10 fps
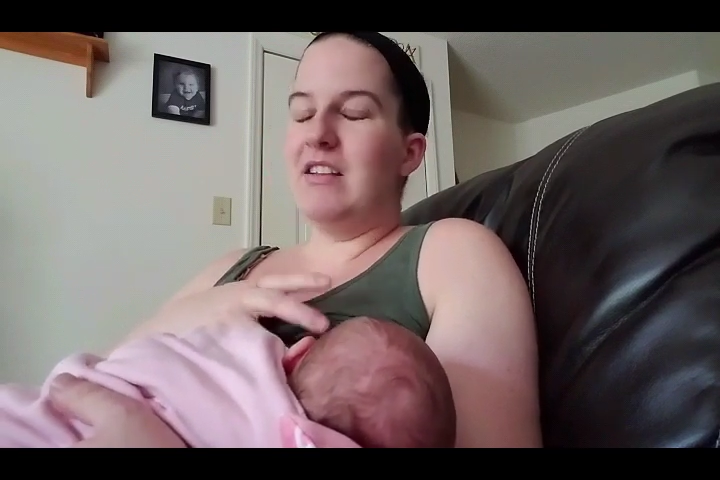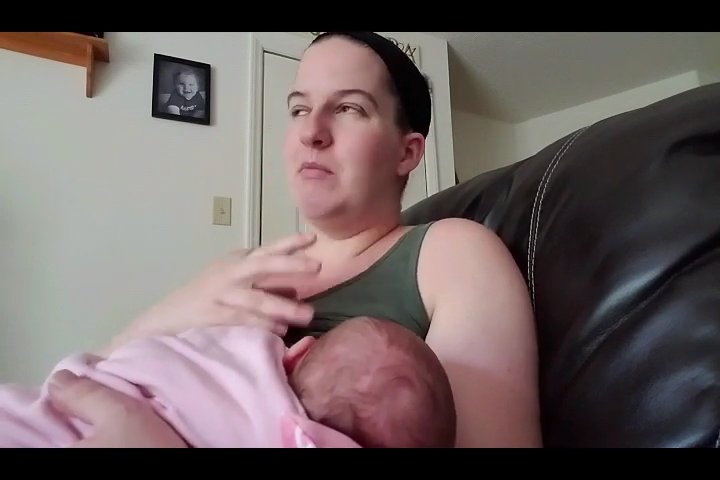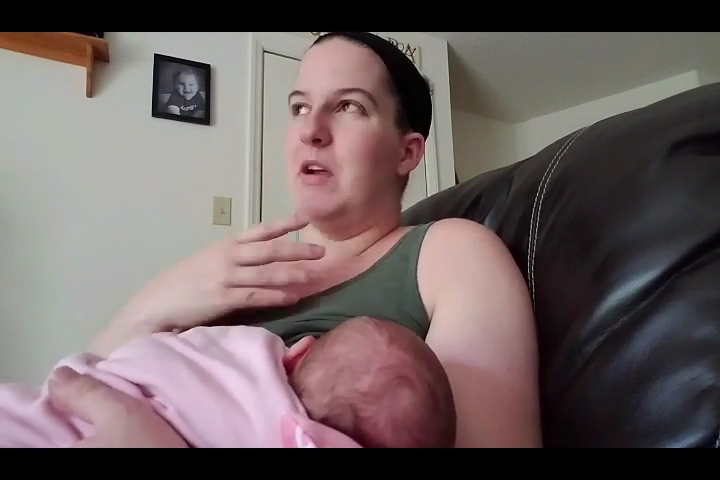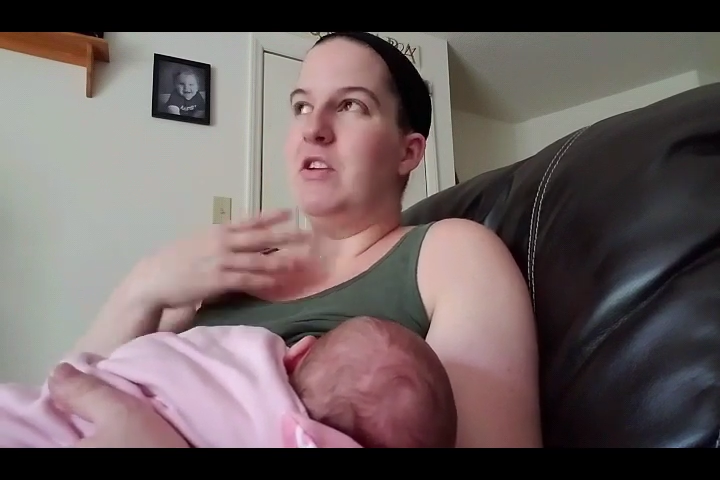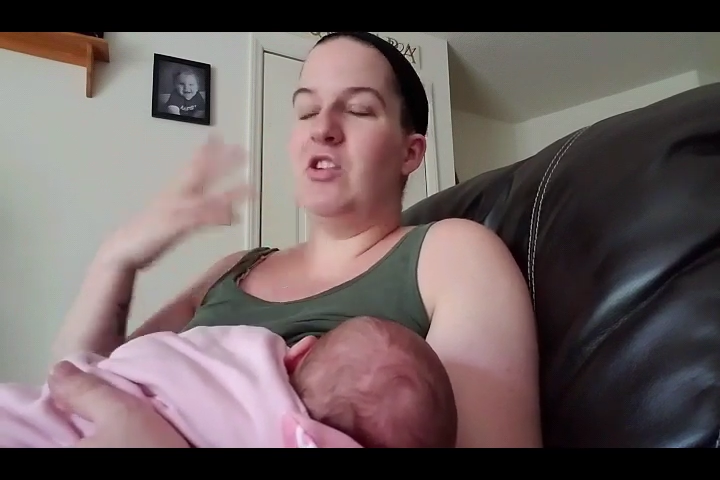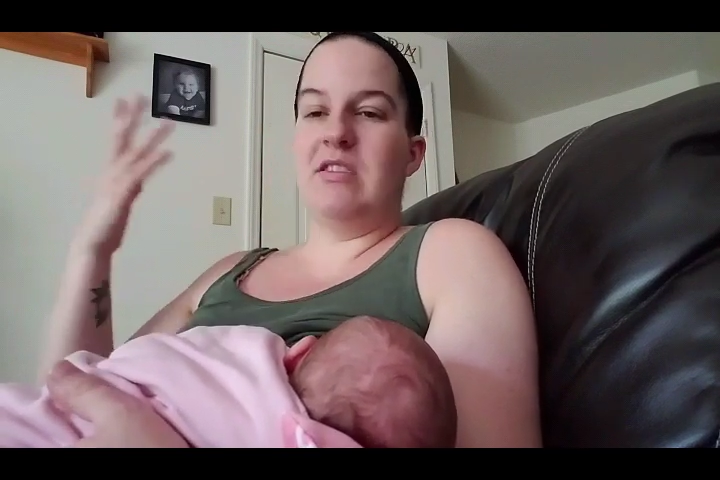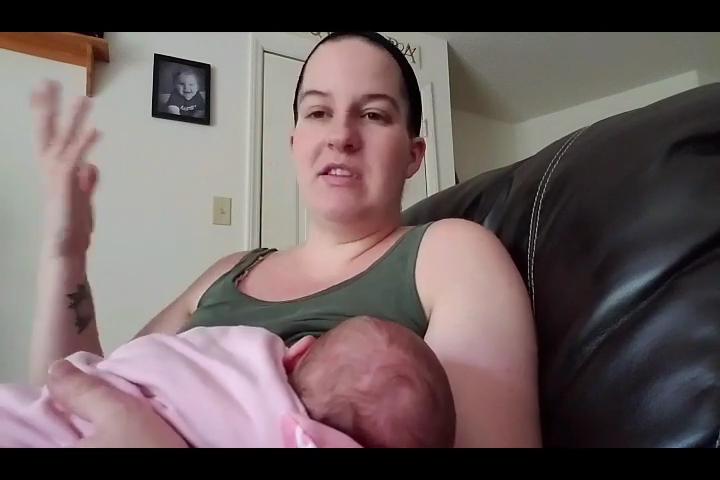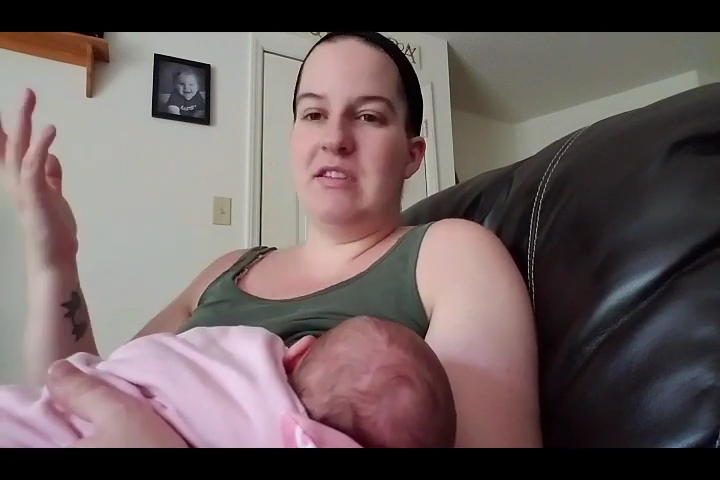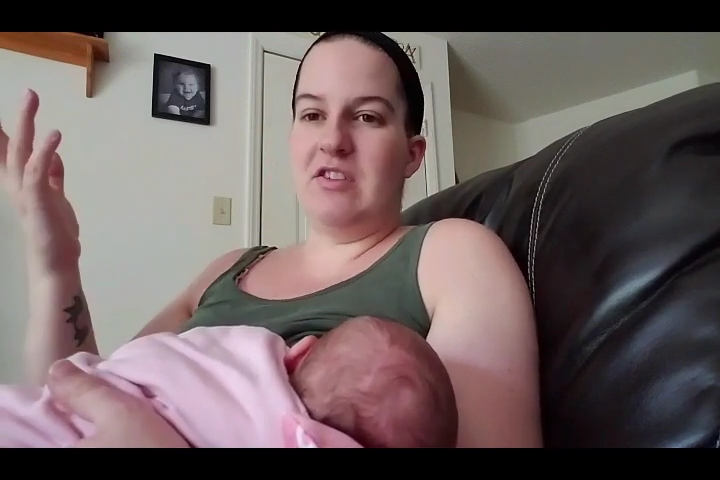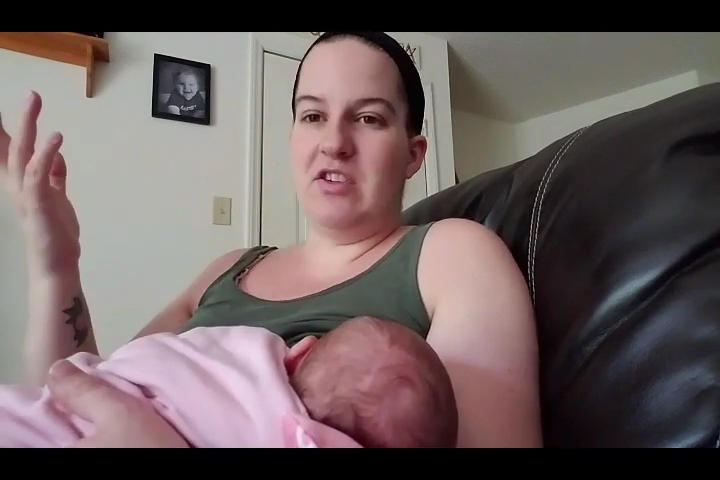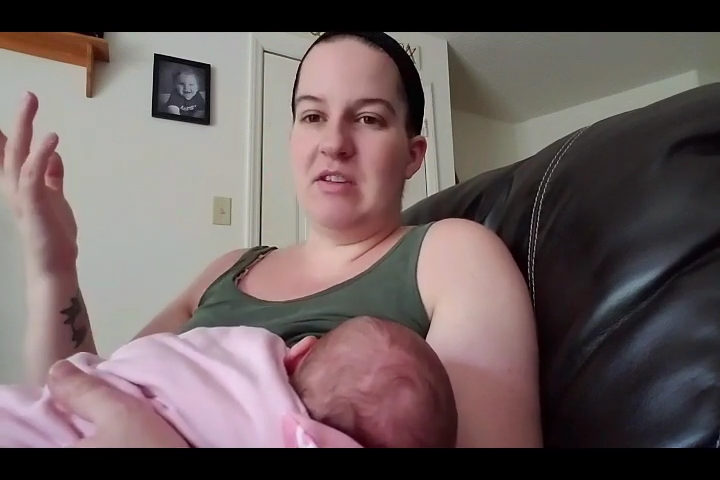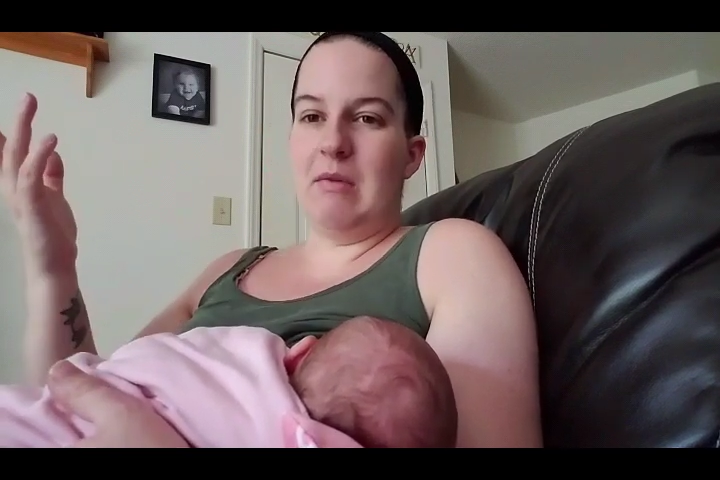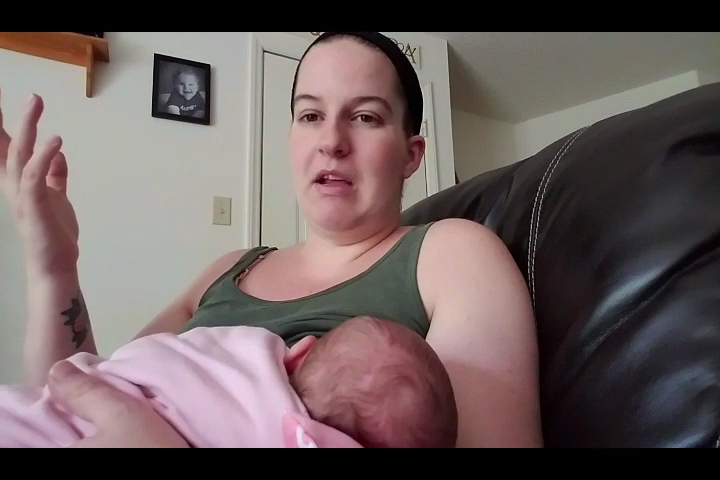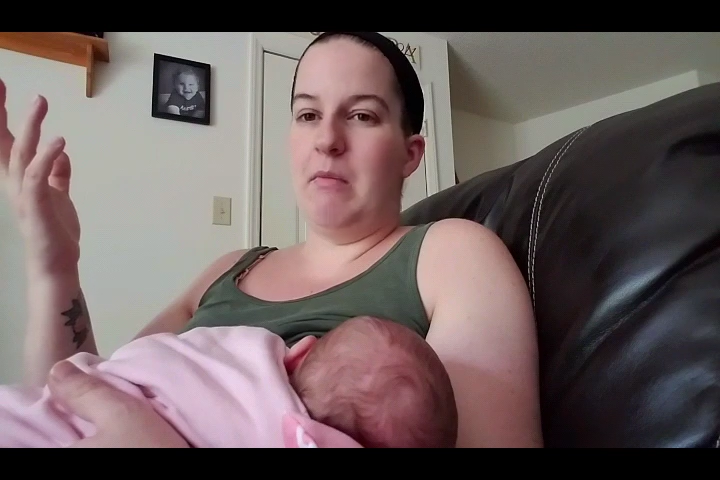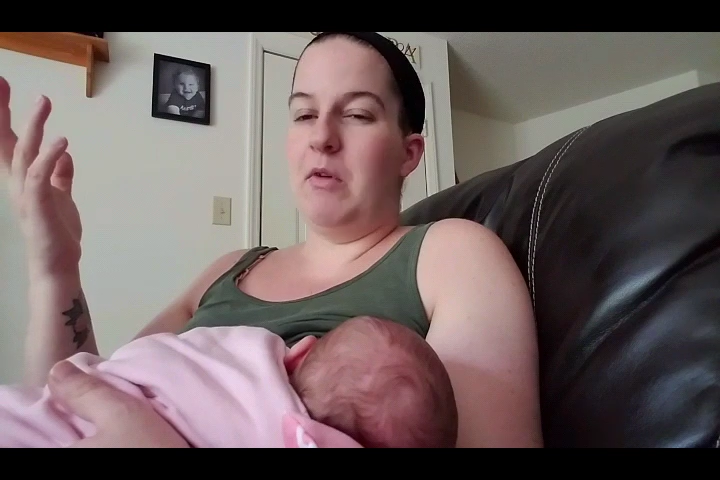Is it my just is it just
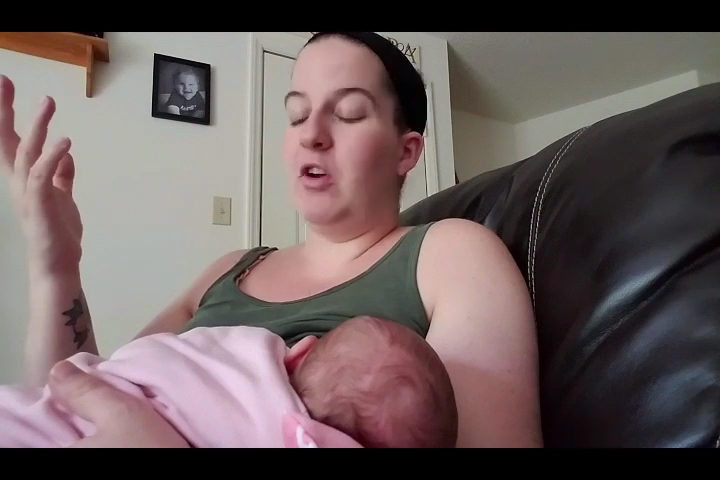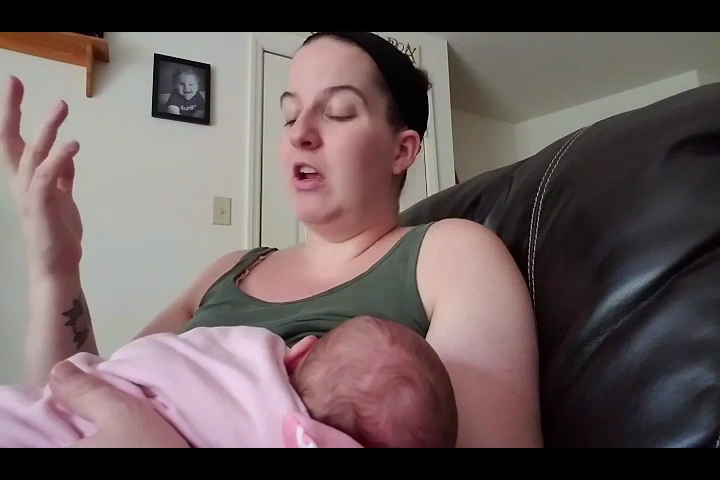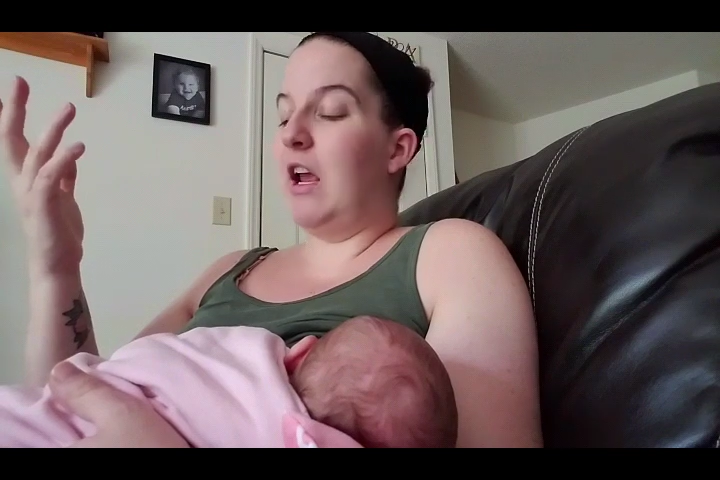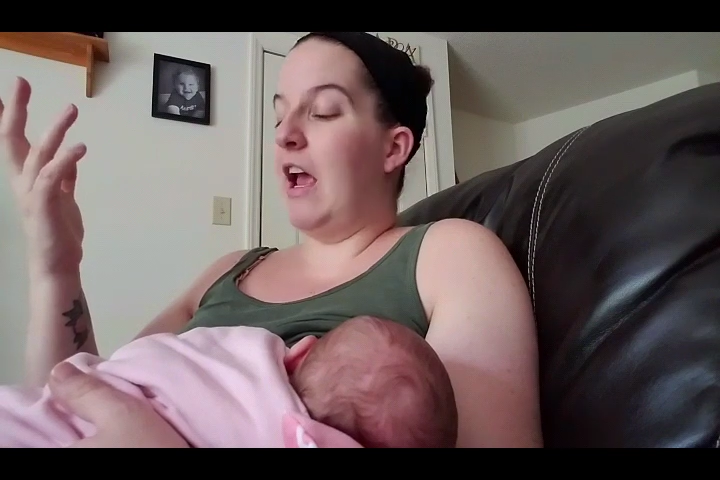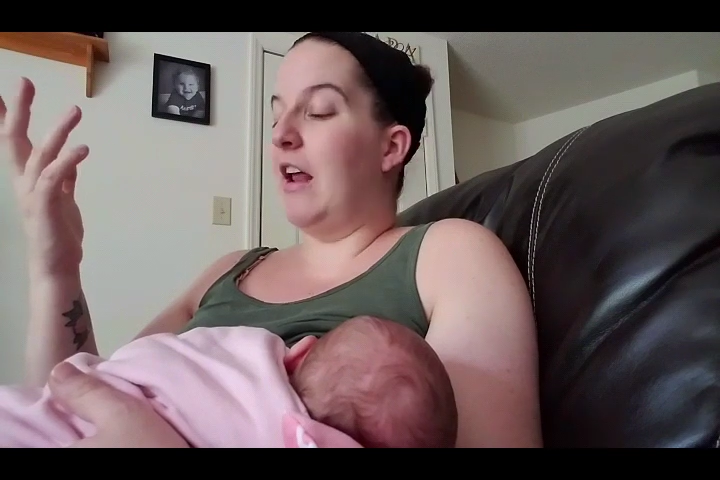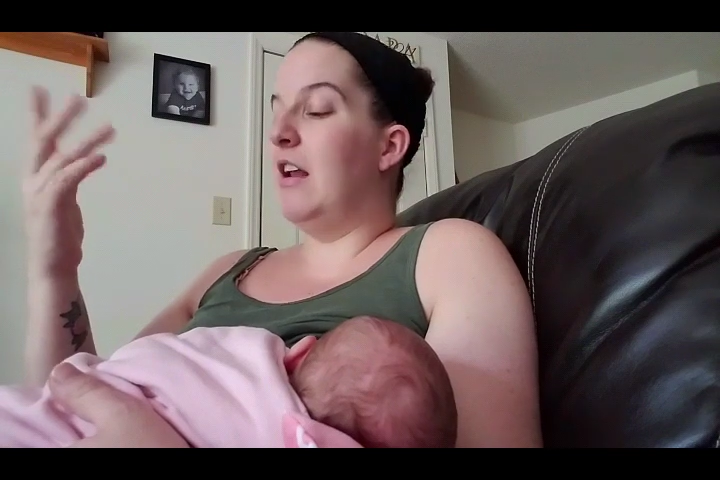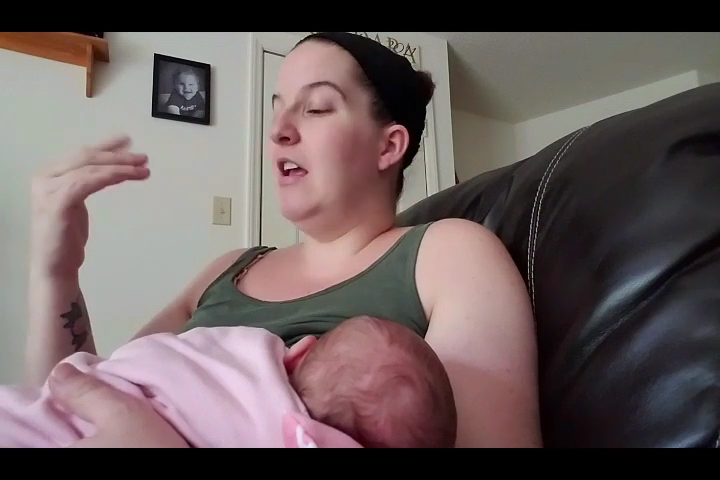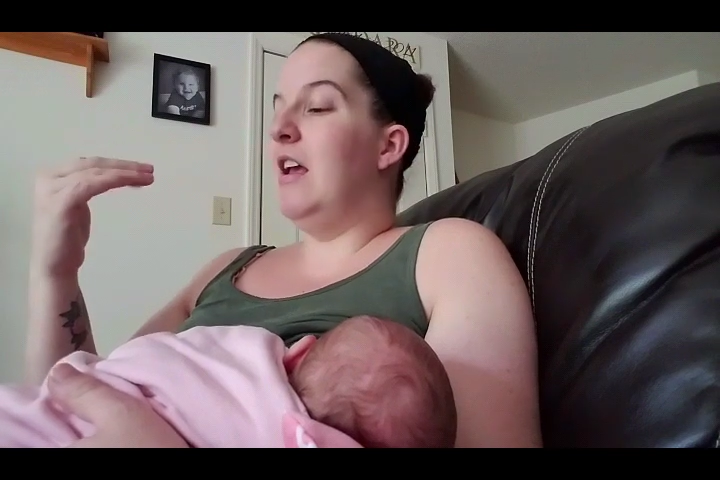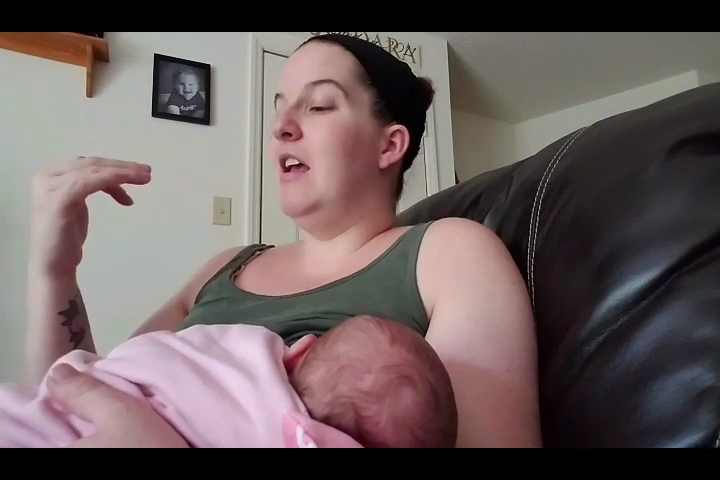something I'm looking at?